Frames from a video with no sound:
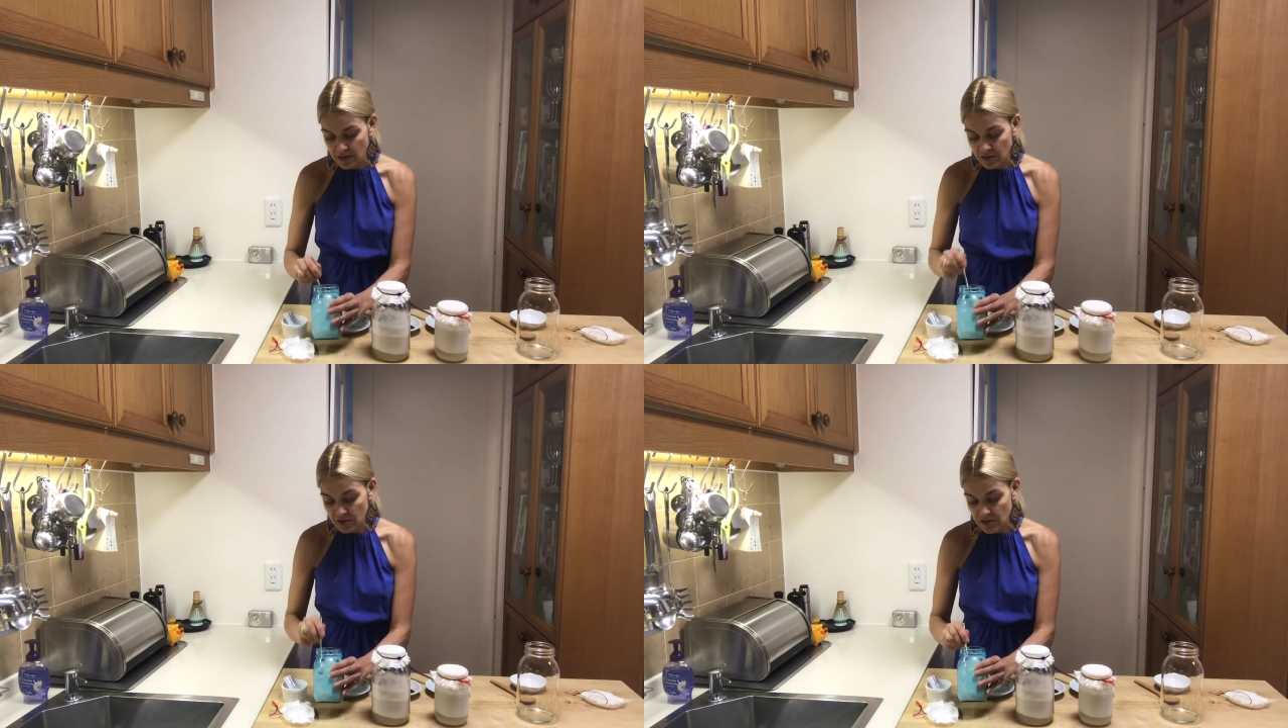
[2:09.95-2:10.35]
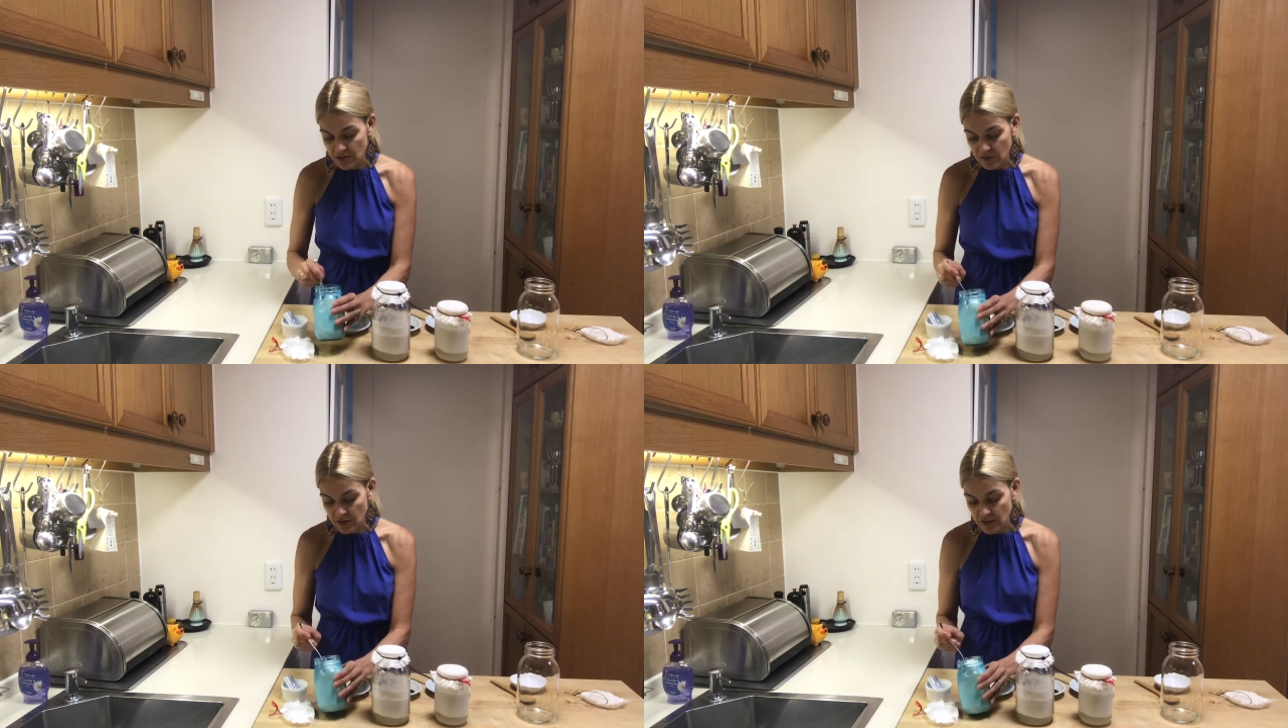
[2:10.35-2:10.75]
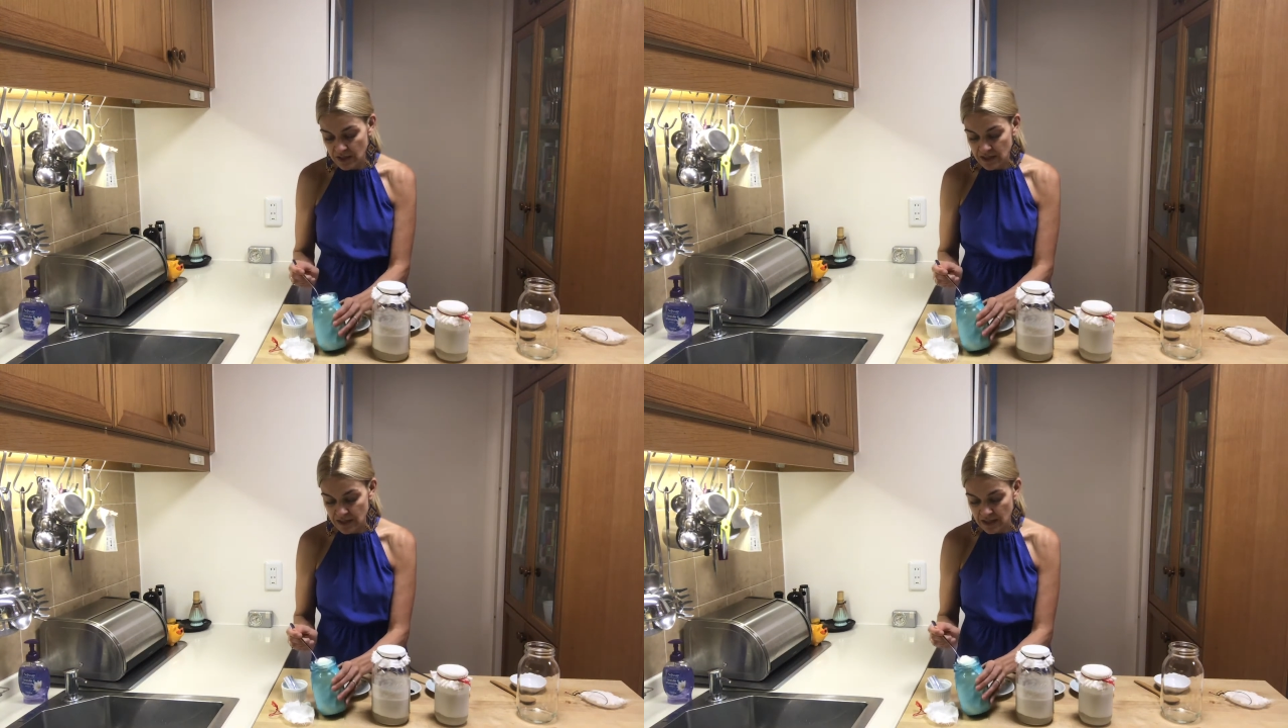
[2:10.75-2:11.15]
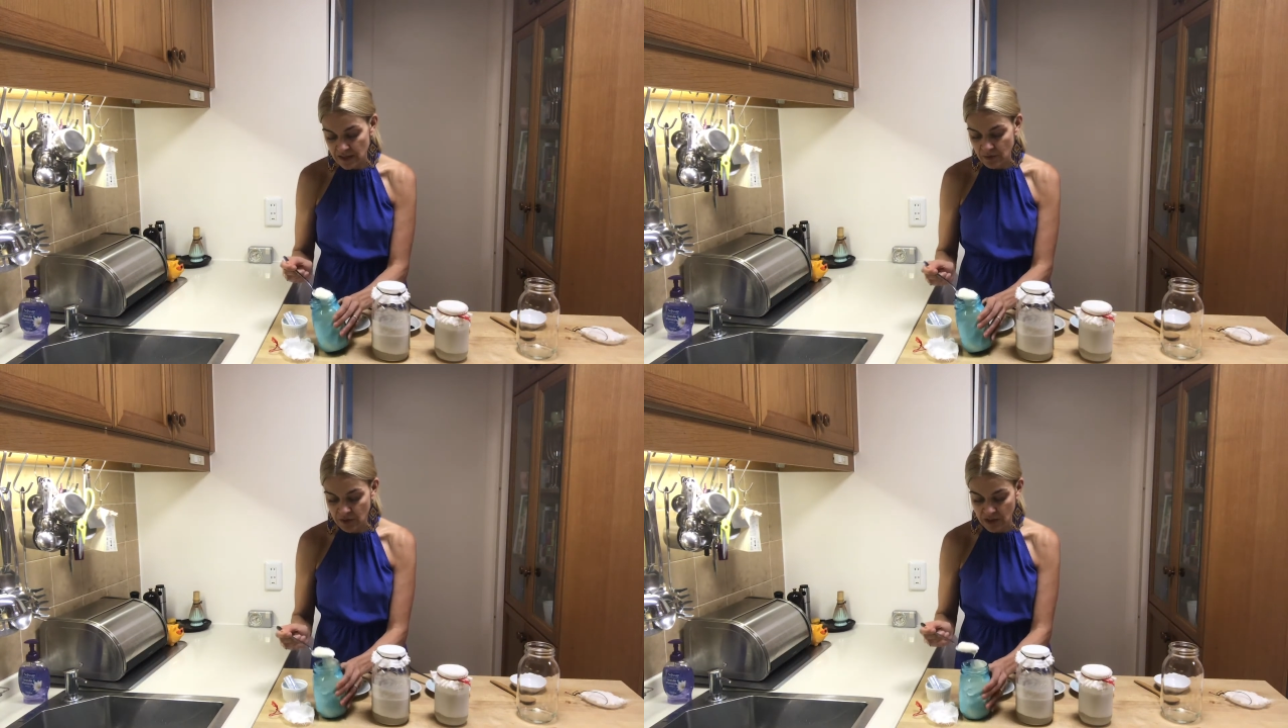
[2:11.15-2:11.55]
so you can see
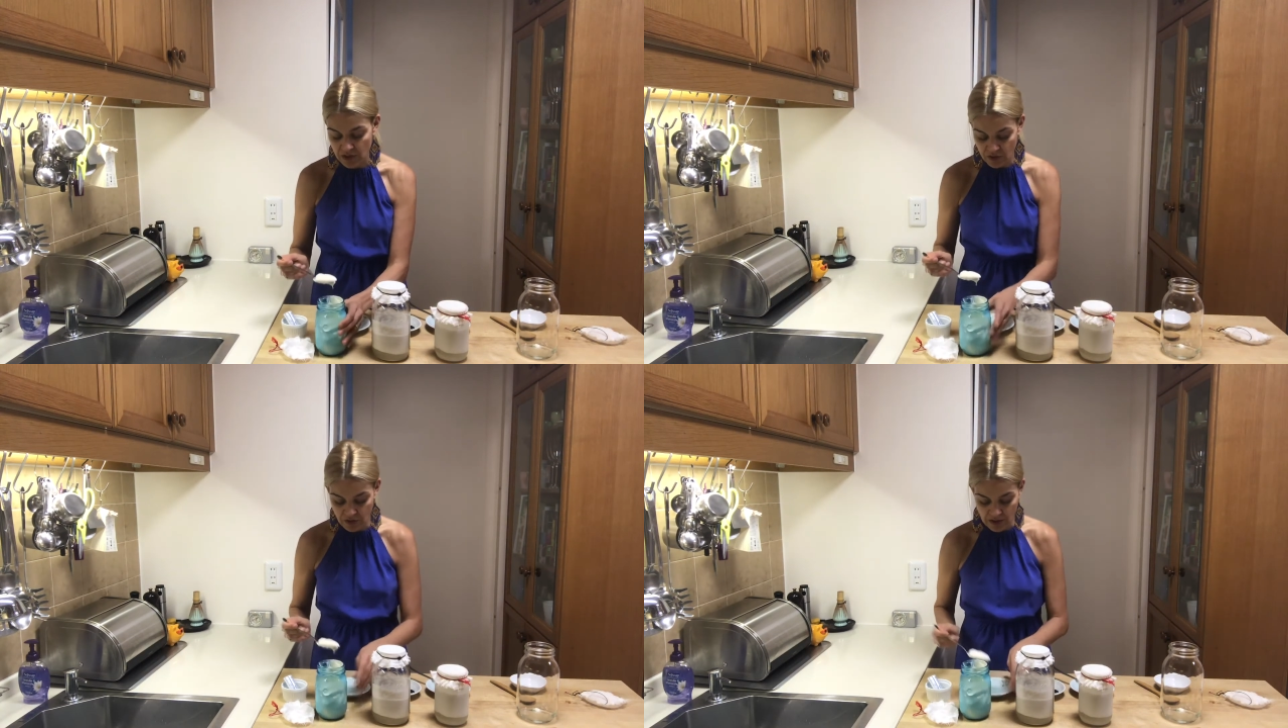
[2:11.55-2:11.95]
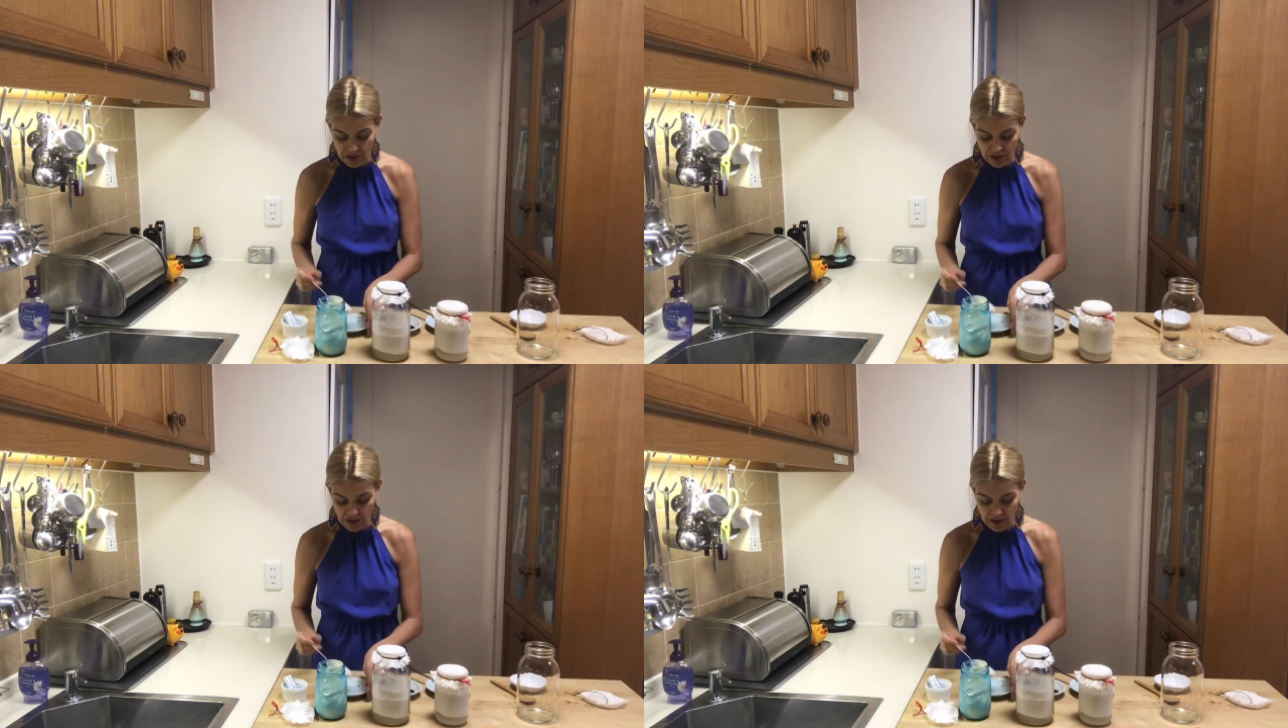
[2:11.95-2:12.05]
what that turned